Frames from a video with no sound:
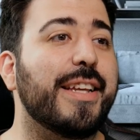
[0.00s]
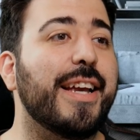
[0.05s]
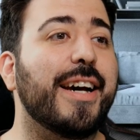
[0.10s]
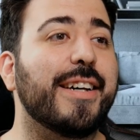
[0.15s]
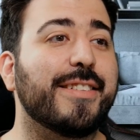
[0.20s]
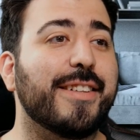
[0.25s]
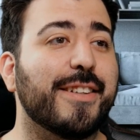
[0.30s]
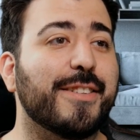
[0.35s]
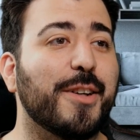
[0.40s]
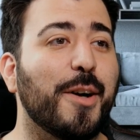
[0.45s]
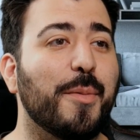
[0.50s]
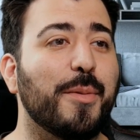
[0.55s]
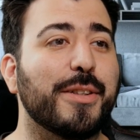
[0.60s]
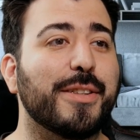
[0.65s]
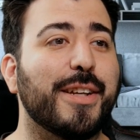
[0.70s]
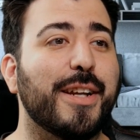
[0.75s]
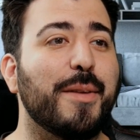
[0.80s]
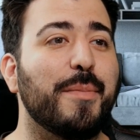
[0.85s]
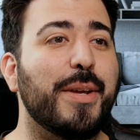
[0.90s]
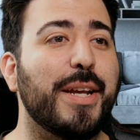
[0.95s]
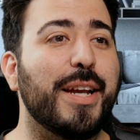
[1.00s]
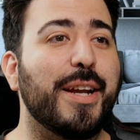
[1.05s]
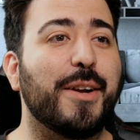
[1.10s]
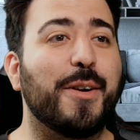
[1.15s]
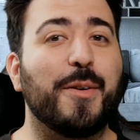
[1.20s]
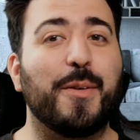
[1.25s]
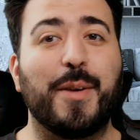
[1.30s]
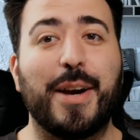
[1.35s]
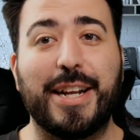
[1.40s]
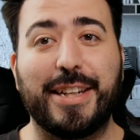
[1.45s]
Yes, October is going to be
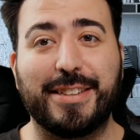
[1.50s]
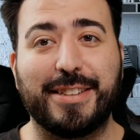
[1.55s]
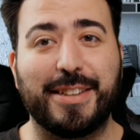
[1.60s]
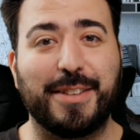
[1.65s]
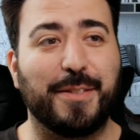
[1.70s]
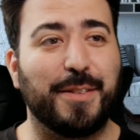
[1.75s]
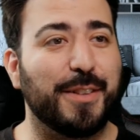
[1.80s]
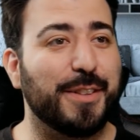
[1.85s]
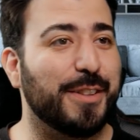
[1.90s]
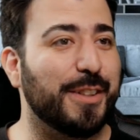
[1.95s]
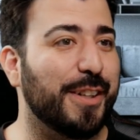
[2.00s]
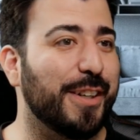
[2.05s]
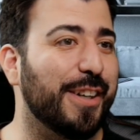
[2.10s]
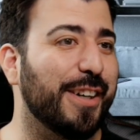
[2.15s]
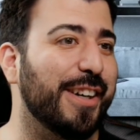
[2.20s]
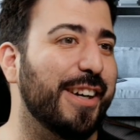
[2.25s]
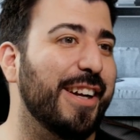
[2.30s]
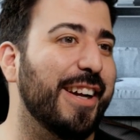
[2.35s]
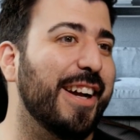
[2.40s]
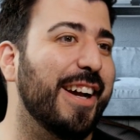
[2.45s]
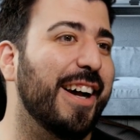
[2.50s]
crazy for sure.